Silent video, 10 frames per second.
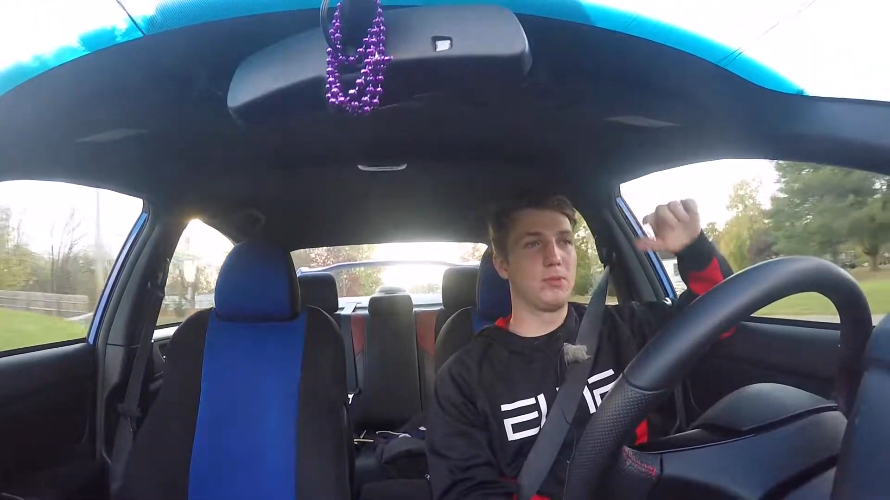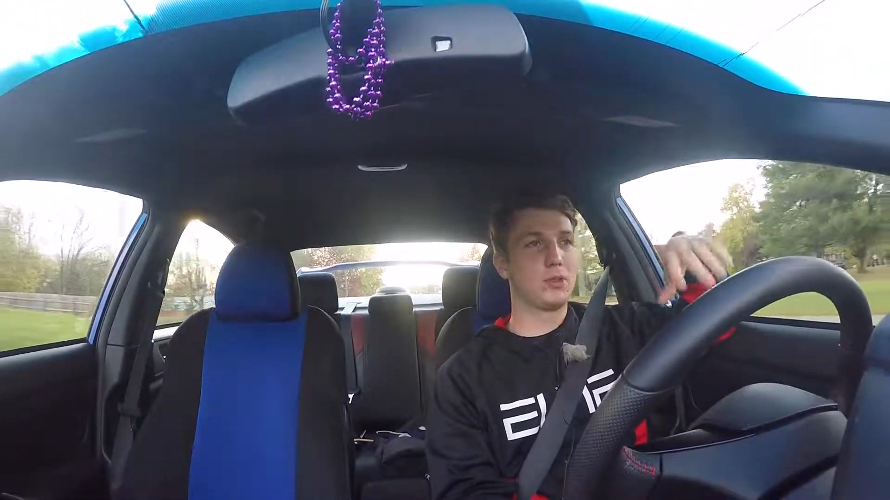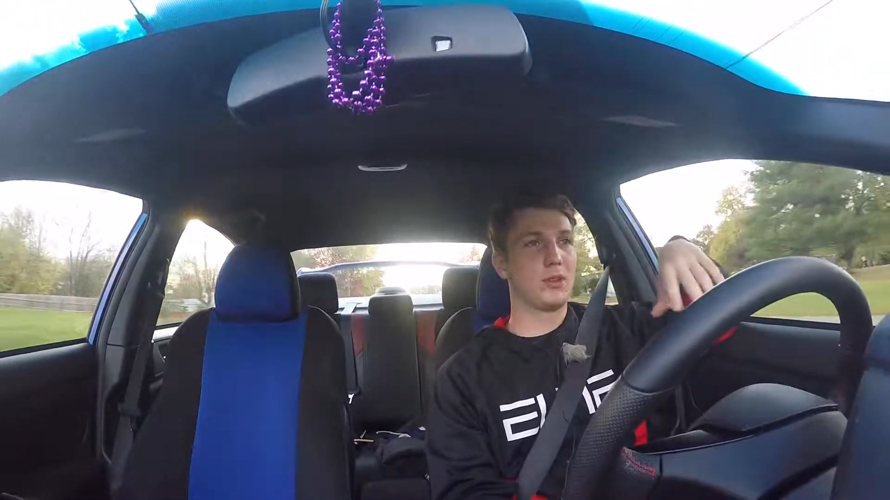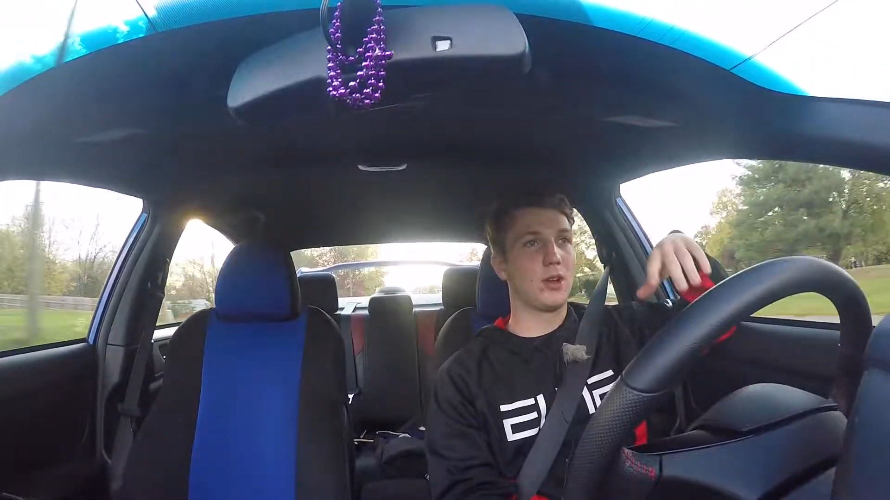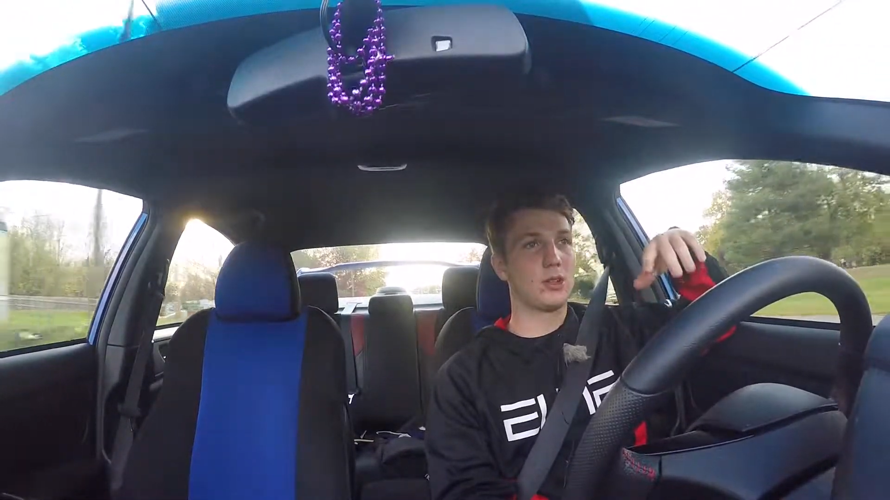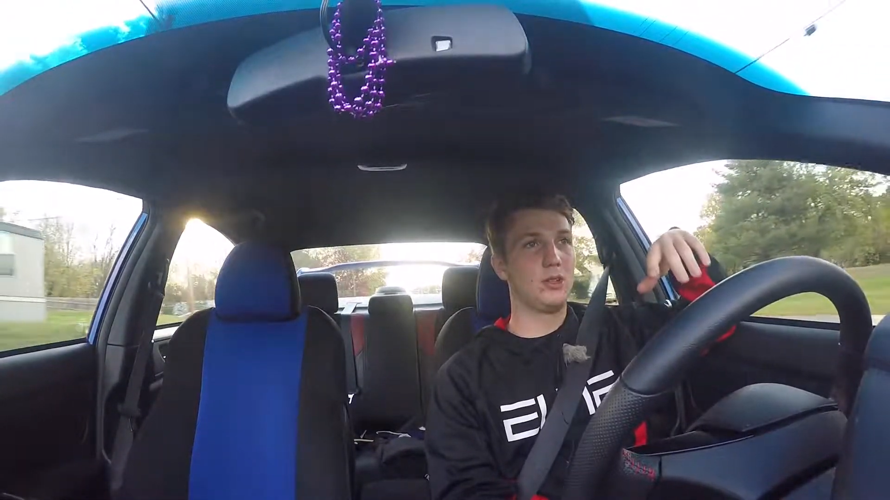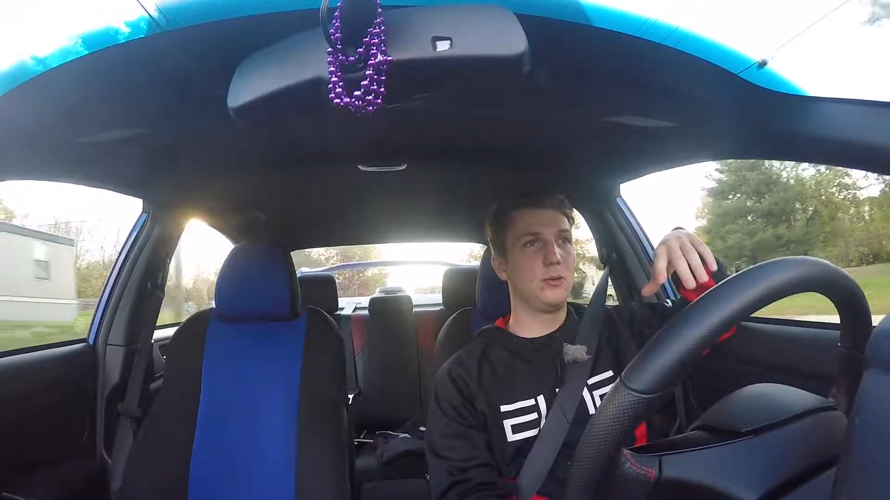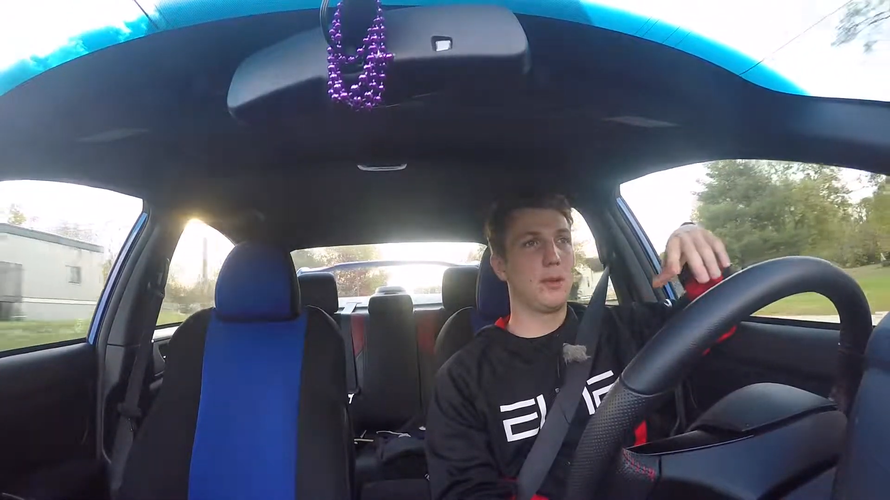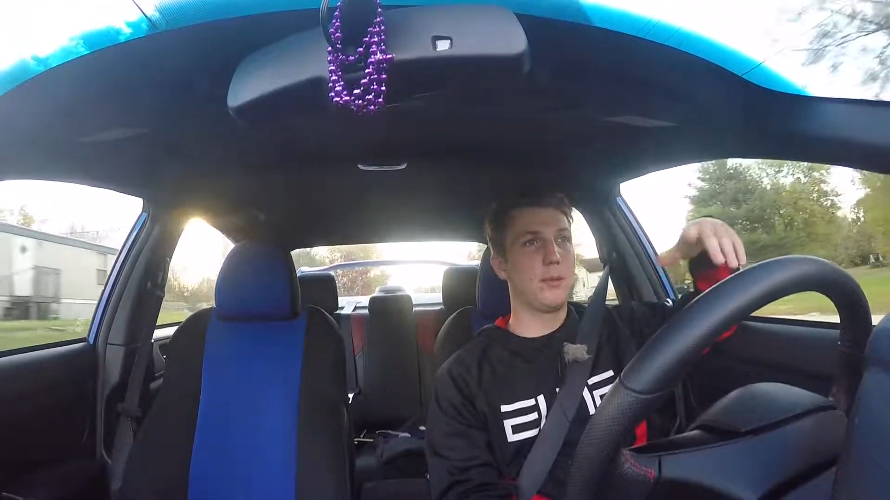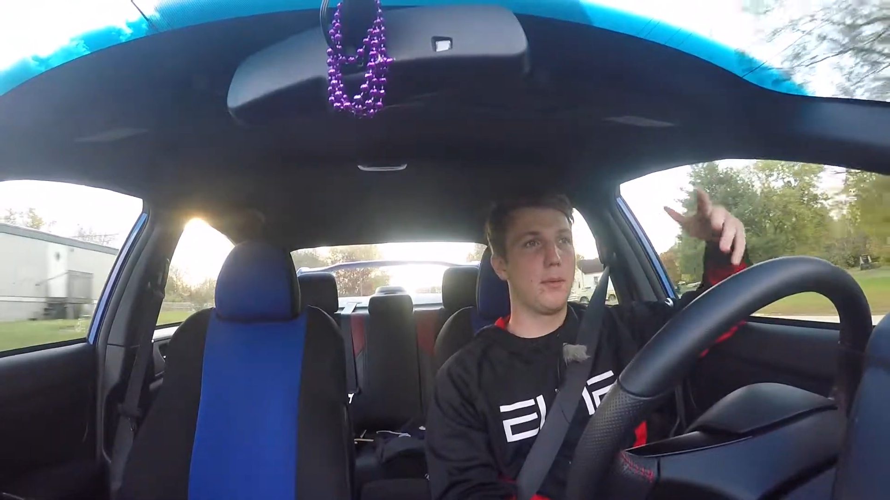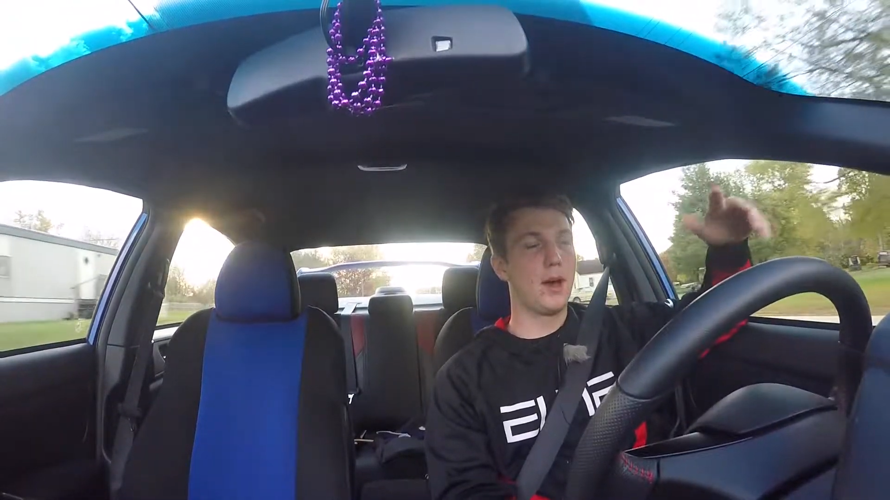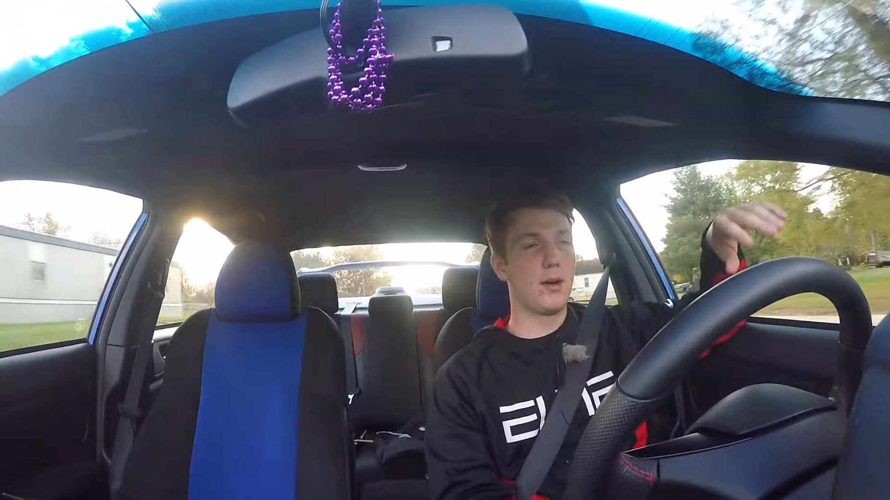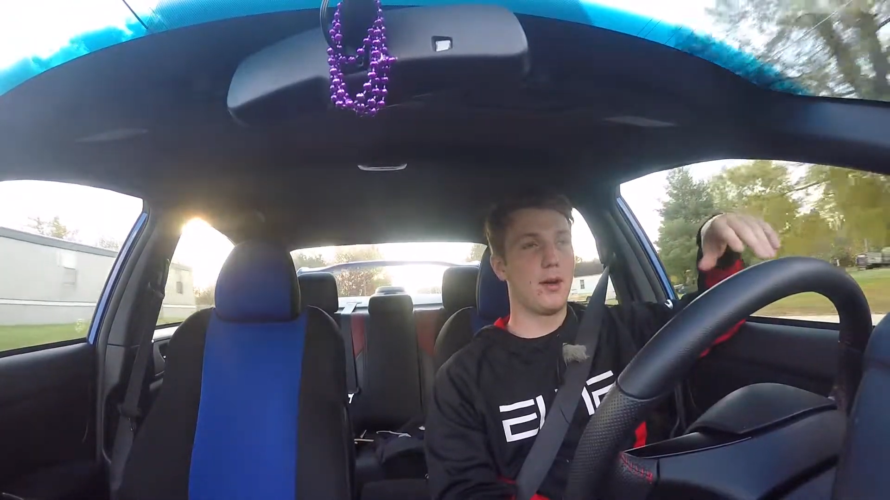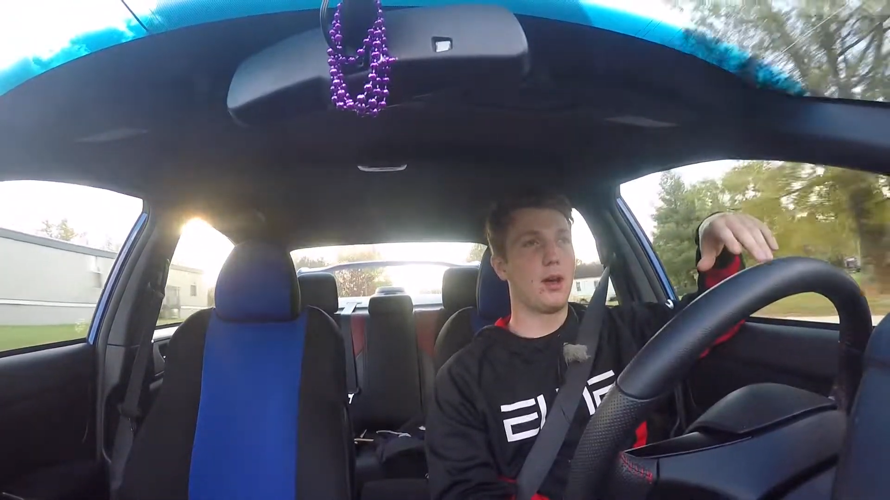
just gonna talk to you what I'm about.